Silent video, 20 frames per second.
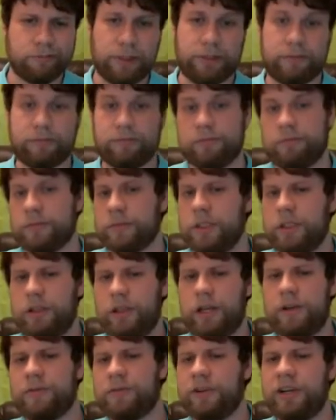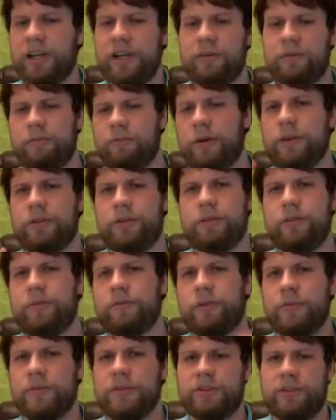But a lot of trade went to
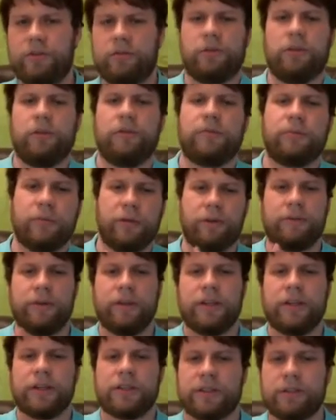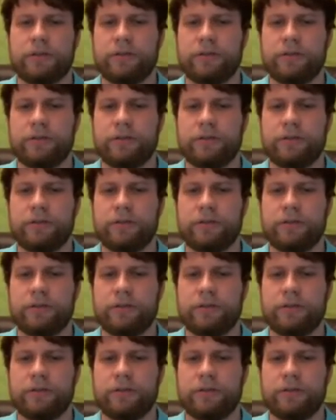and from Stonehold from our village.